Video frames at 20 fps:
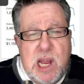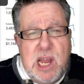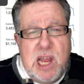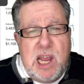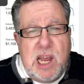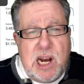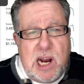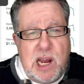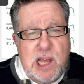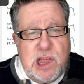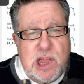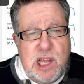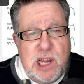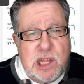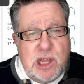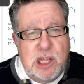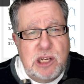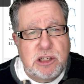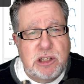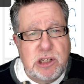And I think
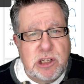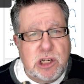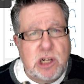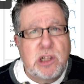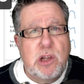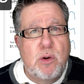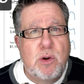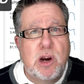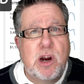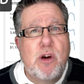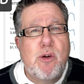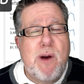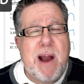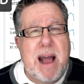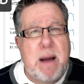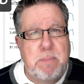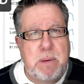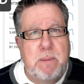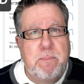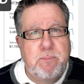this is a load of
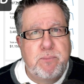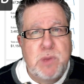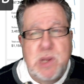crap.